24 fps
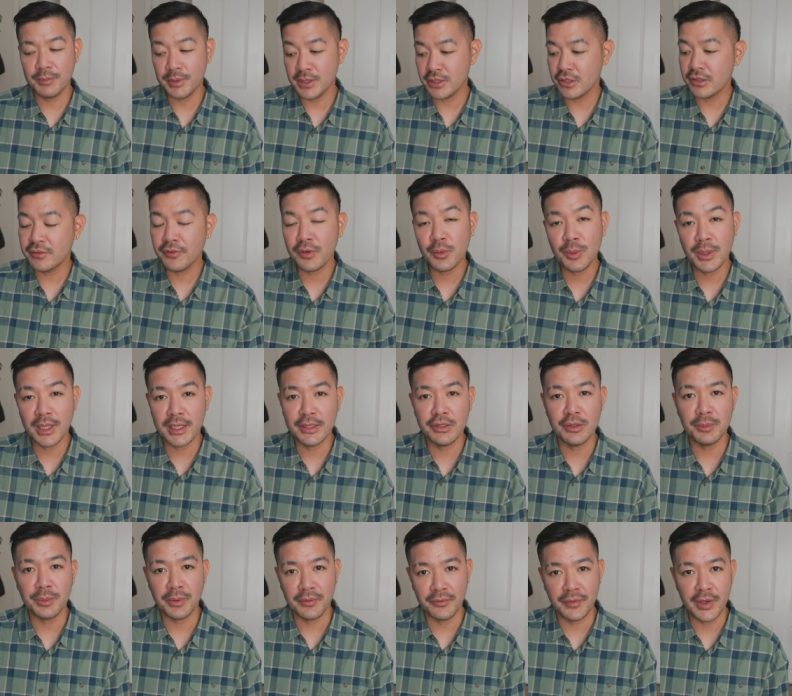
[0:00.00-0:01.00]
but just for what I
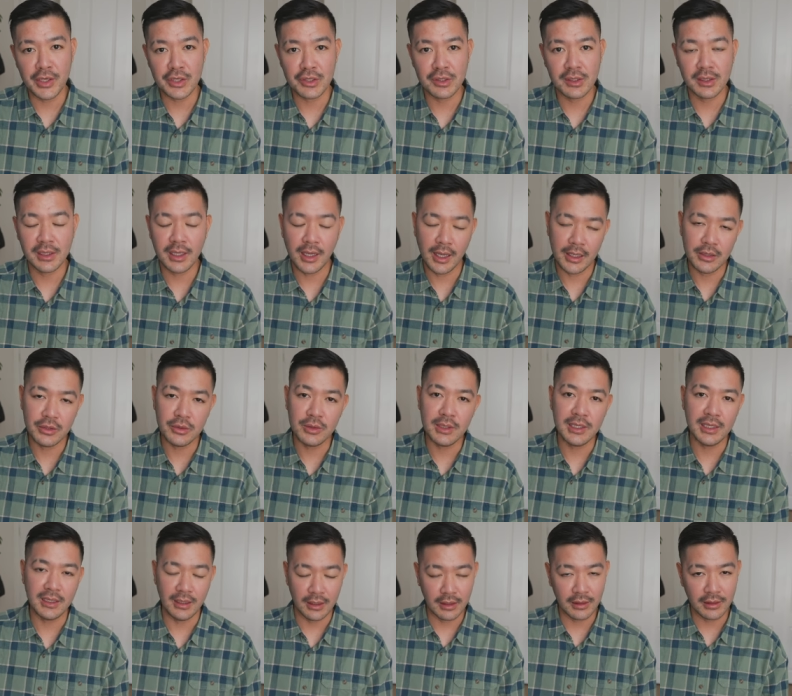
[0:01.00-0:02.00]
do professionally, I do
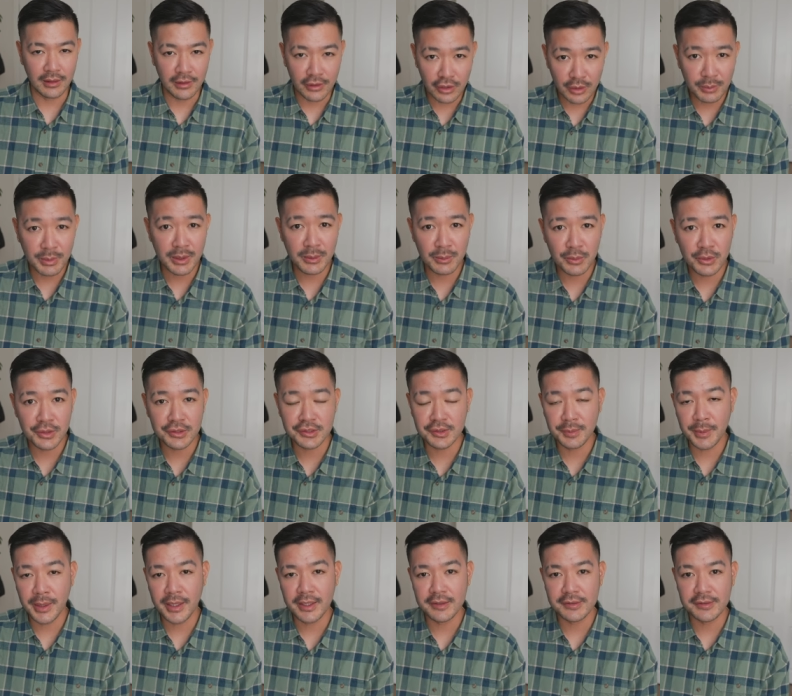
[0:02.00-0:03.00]
need a little bit more
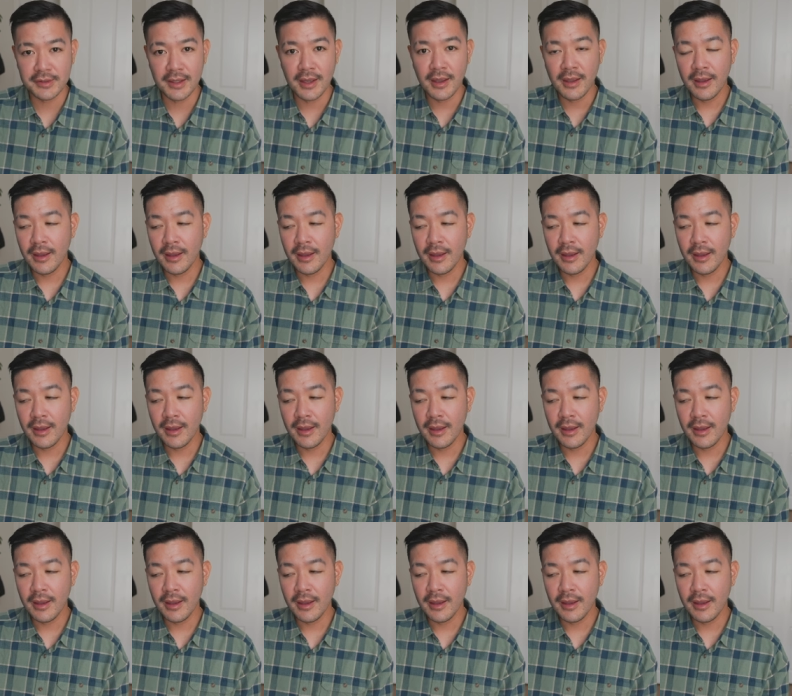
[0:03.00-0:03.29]
space.